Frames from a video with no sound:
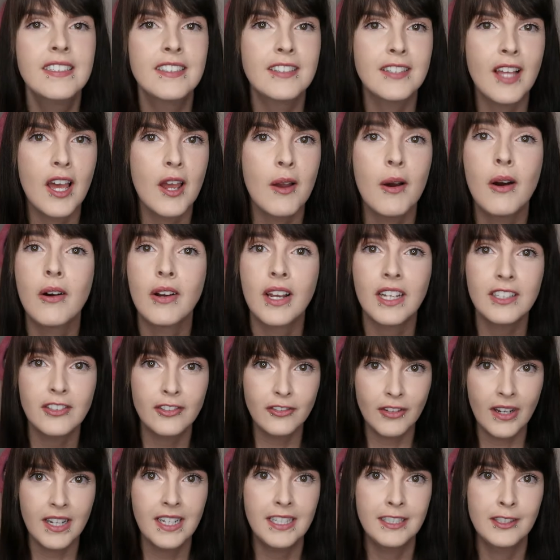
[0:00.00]
So I'll get
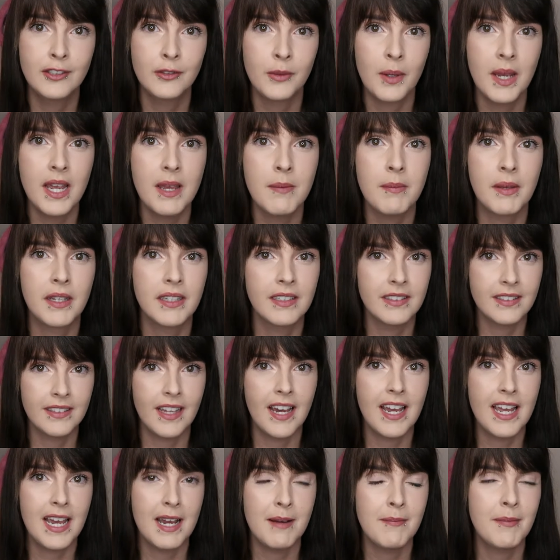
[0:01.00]
straight into it because
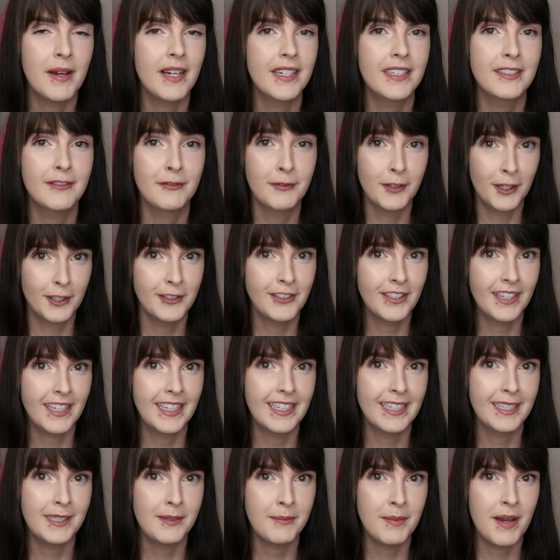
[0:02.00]
I am rushing
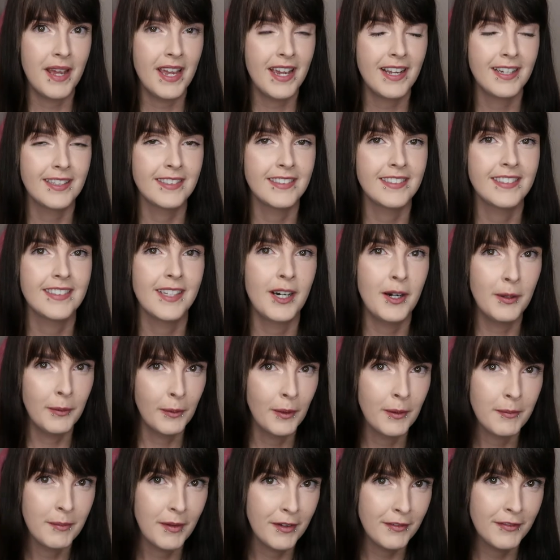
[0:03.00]
a little bit because I
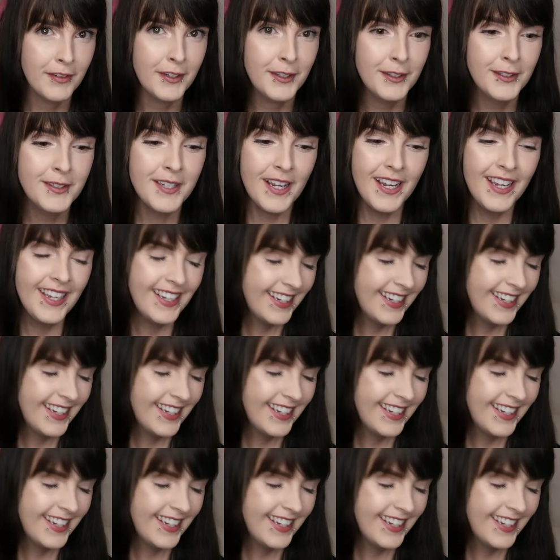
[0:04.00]
want my food.